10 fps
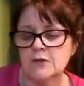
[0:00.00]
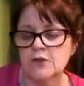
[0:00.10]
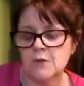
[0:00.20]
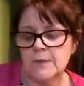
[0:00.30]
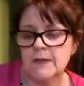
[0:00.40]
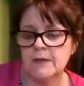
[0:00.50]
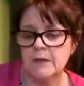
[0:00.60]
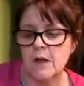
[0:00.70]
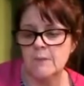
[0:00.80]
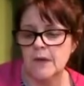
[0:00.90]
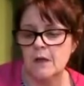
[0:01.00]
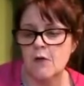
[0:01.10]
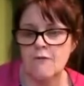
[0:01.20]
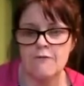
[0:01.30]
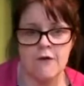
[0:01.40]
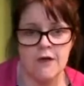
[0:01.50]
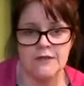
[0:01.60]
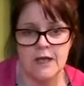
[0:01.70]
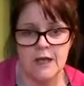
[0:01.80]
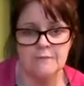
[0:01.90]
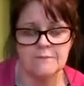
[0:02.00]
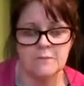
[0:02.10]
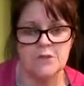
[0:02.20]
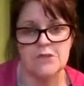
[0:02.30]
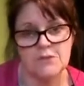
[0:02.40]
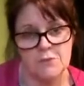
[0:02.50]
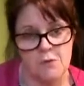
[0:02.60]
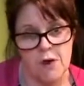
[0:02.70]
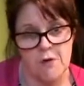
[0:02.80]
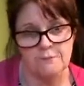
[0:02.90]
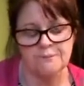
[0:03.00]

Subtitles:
shopping coming on Friday, which is tomorrow.